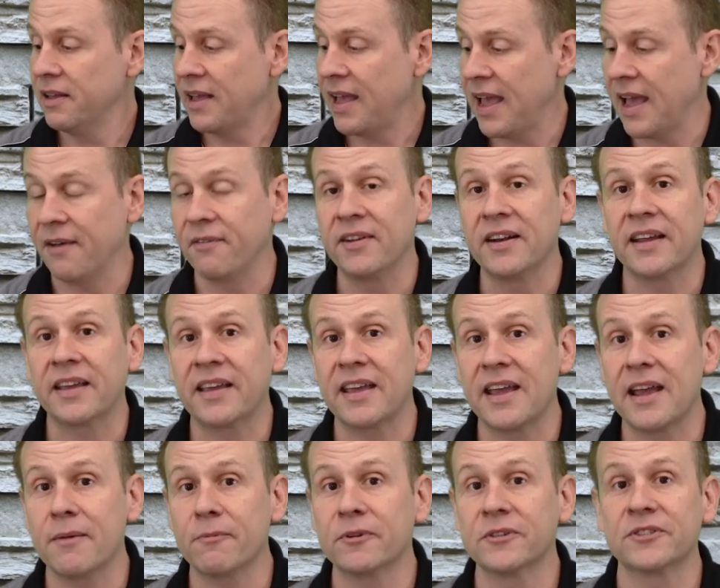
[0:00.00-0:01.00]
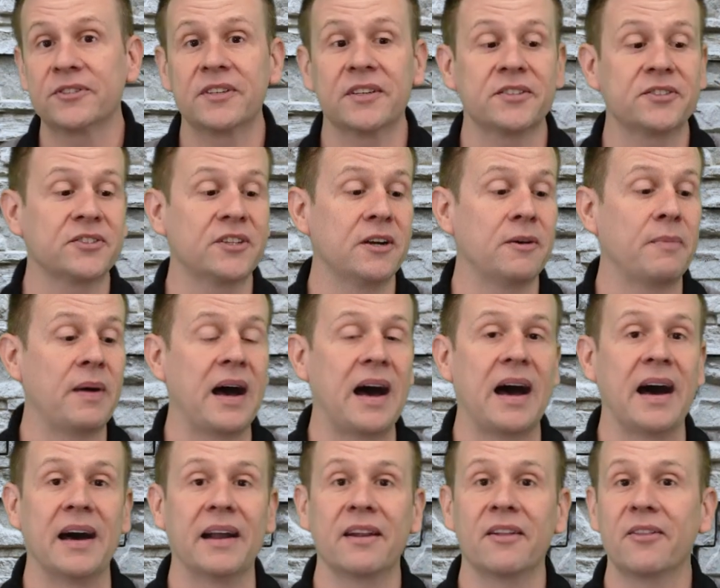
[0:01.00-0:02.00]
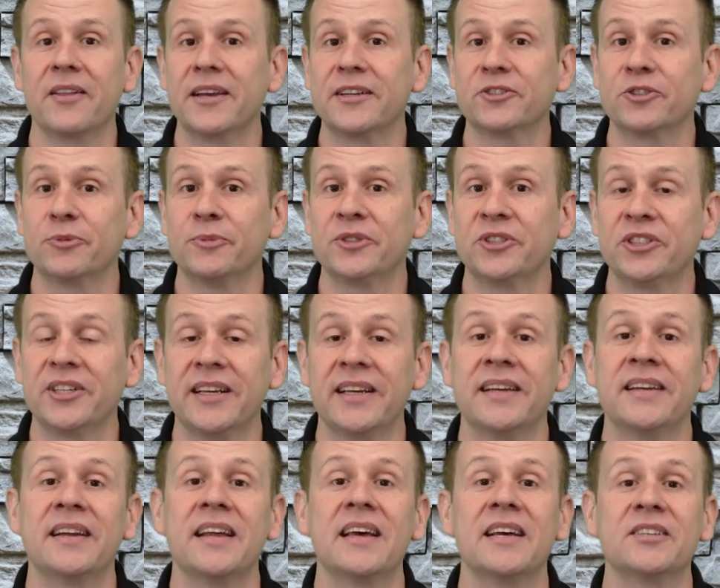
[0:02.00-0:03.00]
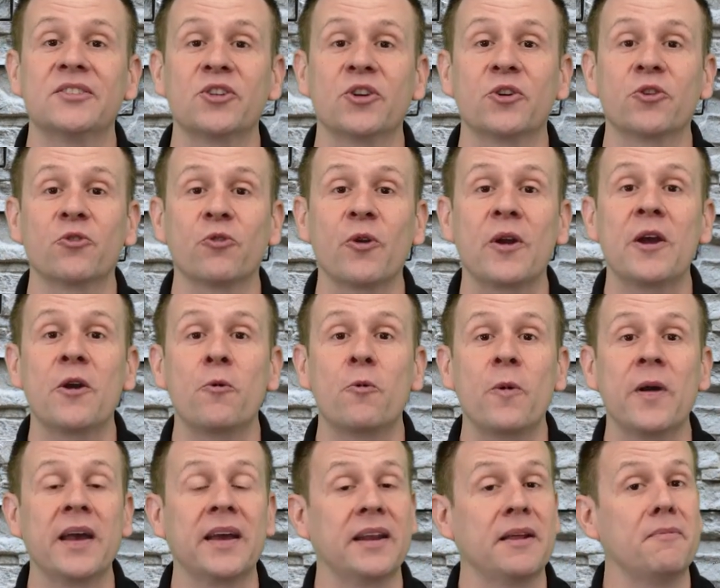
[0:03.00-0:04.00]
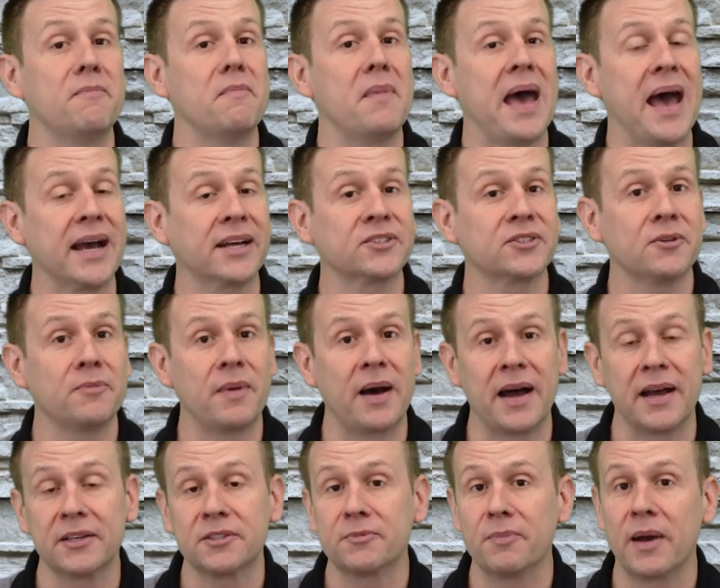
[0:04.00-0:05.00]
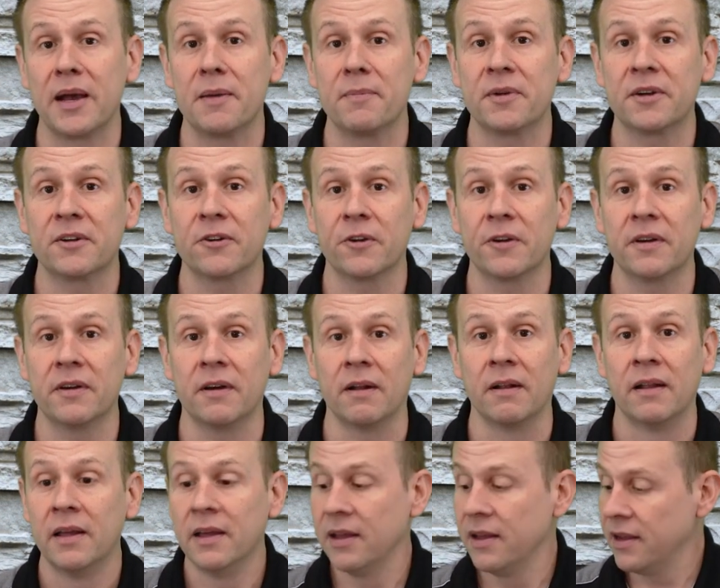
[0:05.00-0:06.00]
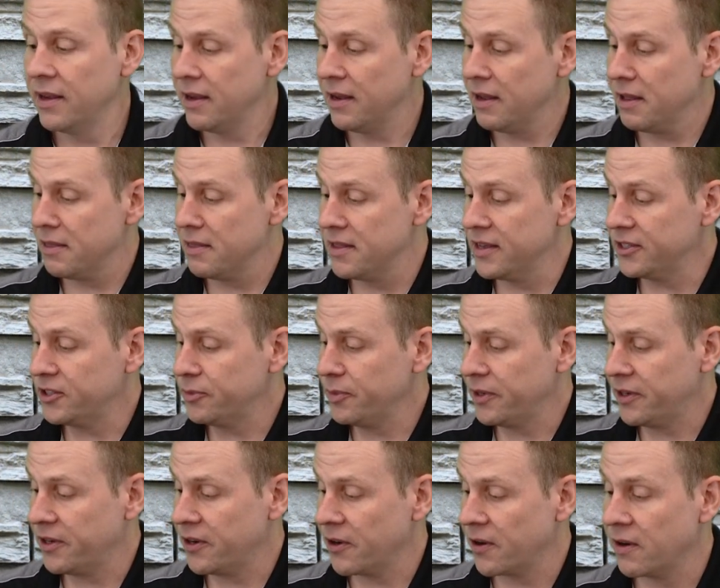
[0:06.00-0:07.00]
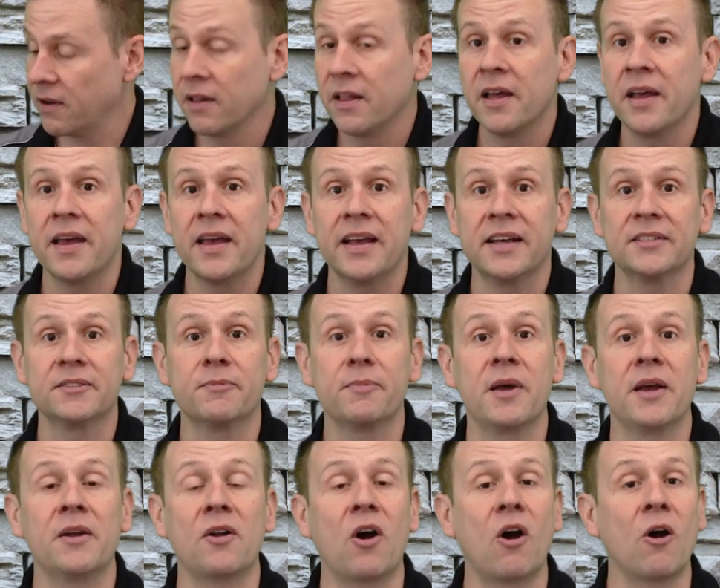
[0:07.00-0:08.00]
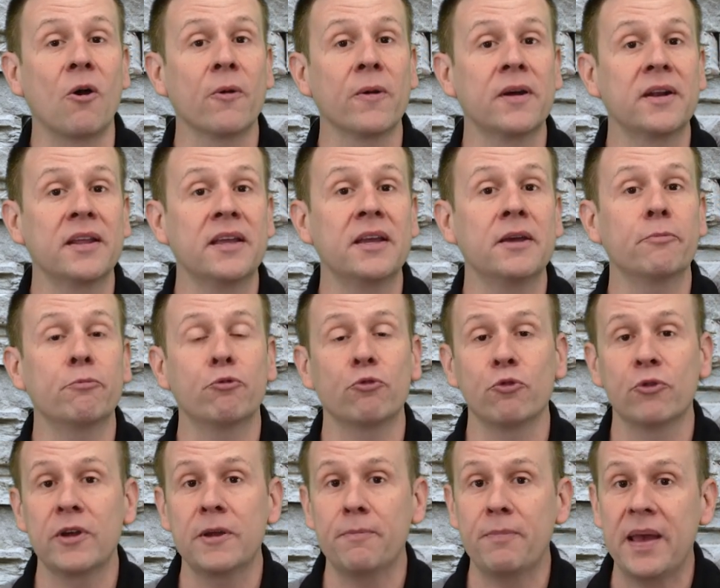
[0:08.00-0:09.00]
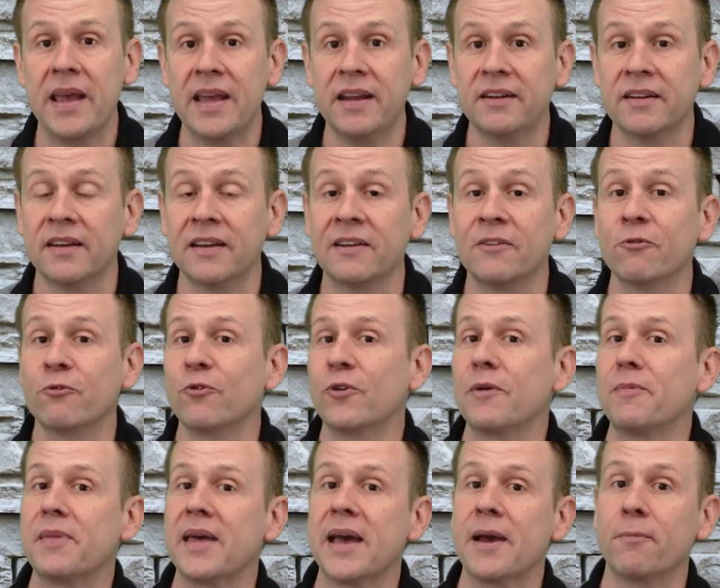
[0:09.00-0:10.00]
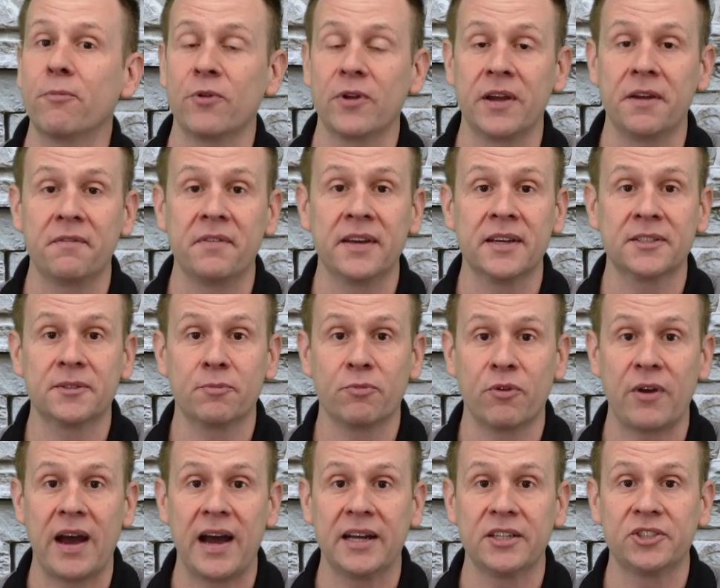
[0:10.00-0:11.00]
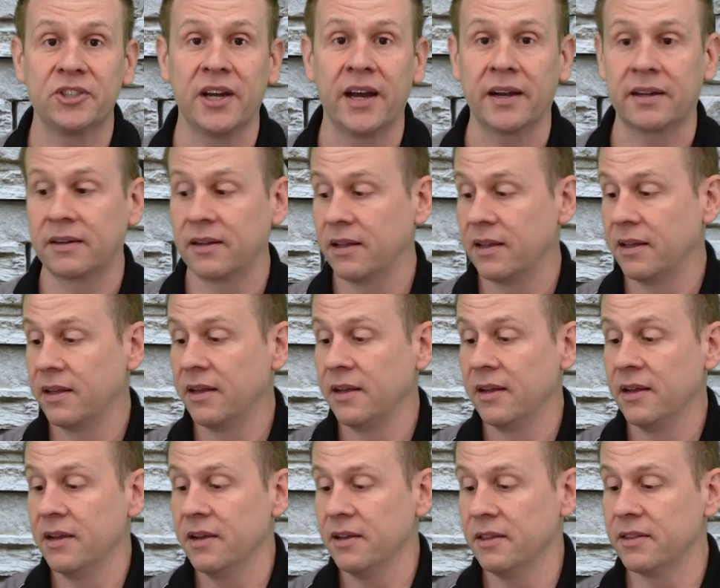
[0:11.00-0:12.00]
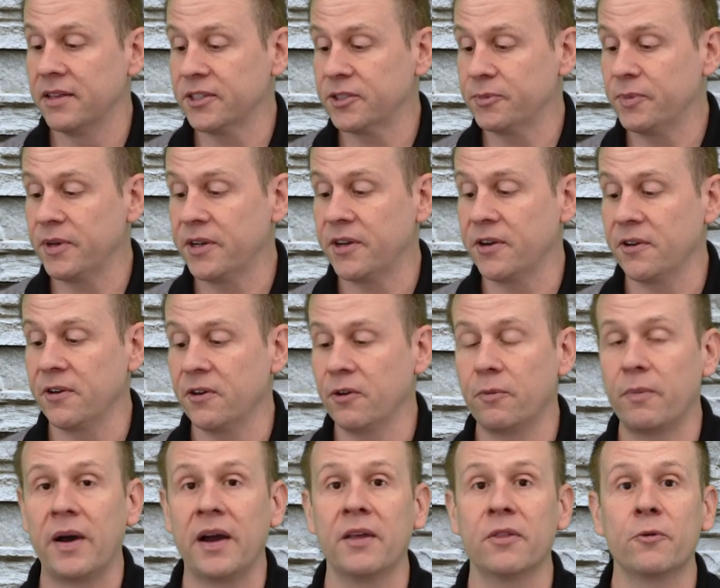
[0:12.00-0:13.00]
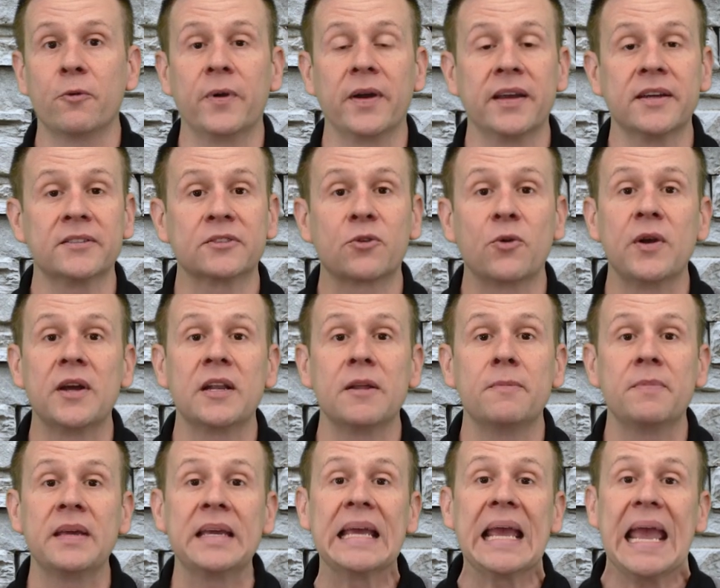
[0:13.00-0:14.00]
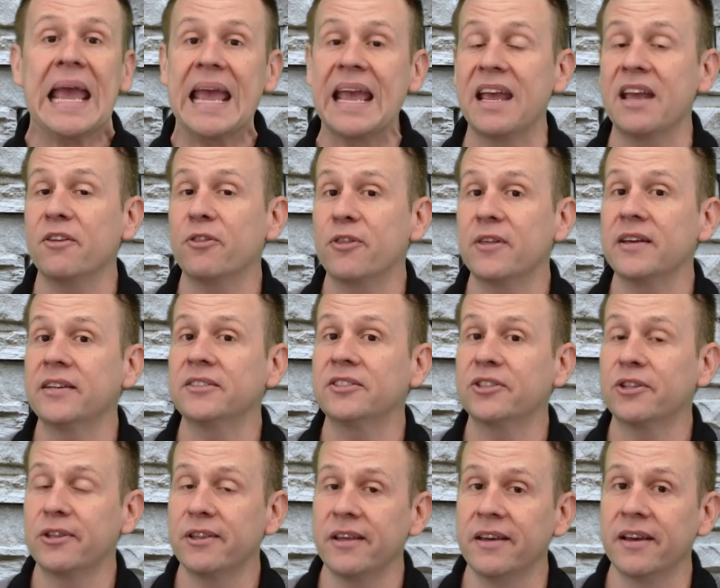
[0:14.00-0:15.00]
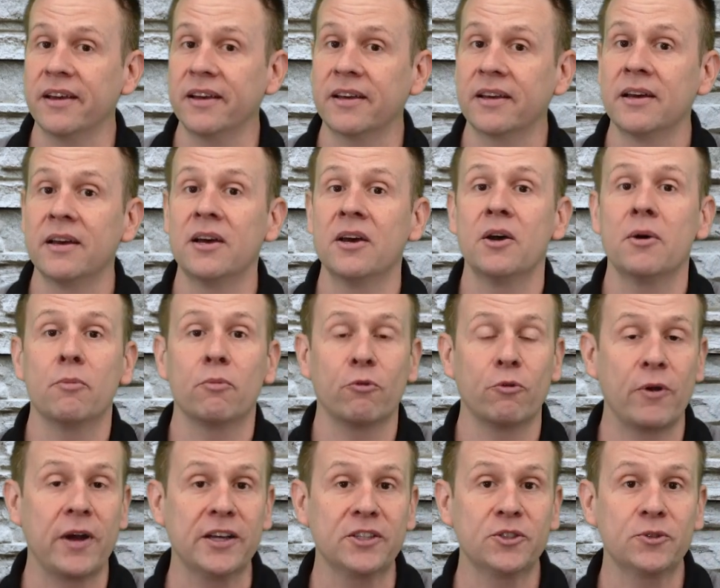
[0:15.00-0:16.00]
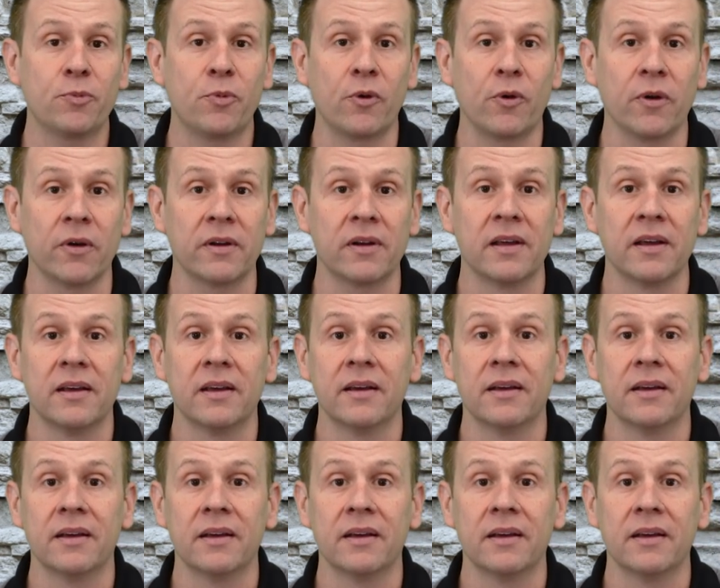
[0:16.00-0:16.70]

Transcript: Having a camera system on a laser machine is a great way to maximize my material. And this material has been already pre-painted from that previous project. This material, by the way, is going to be eighth inch thick press board.